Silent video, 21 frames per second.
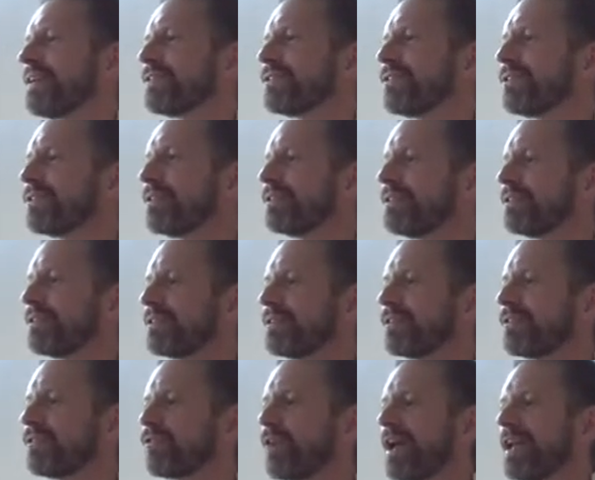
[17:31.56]
So the
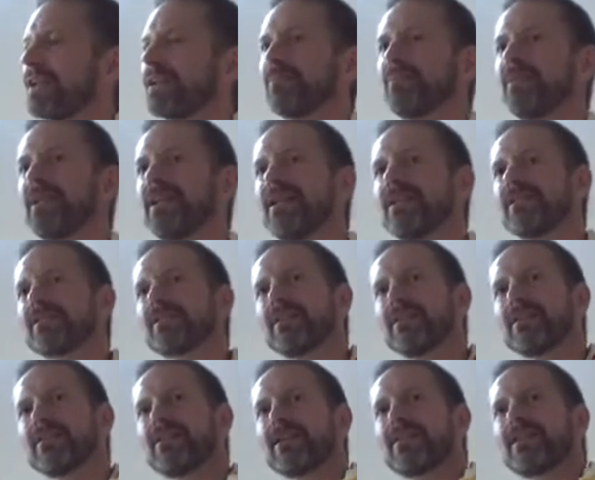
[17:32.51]
thread means
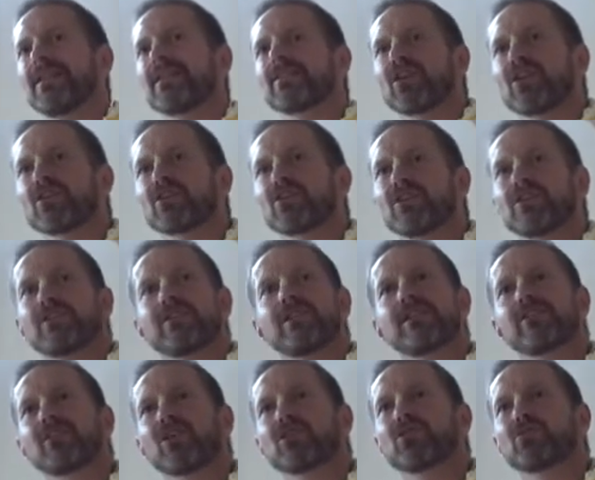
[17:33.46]
that these
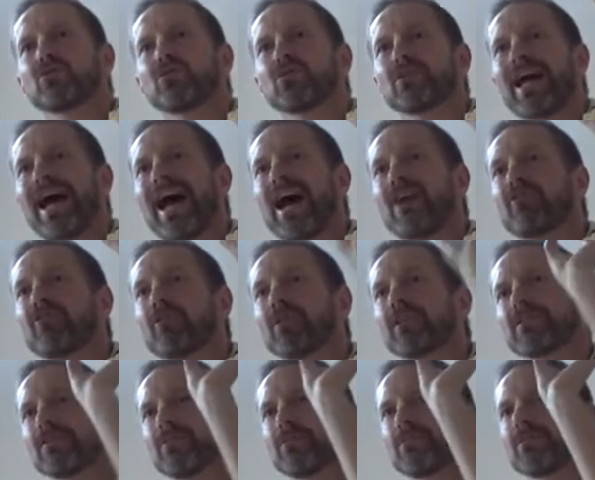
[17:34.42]
are short
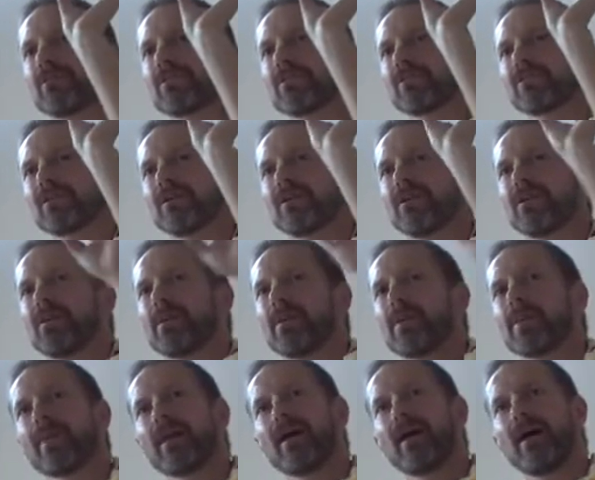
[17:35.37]
aphorisms,
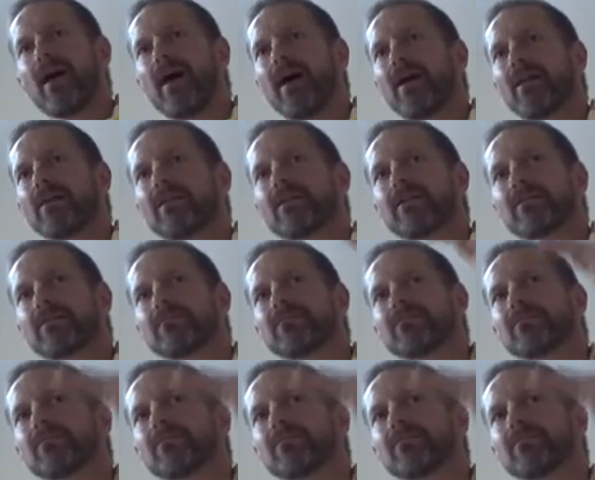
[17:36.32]
and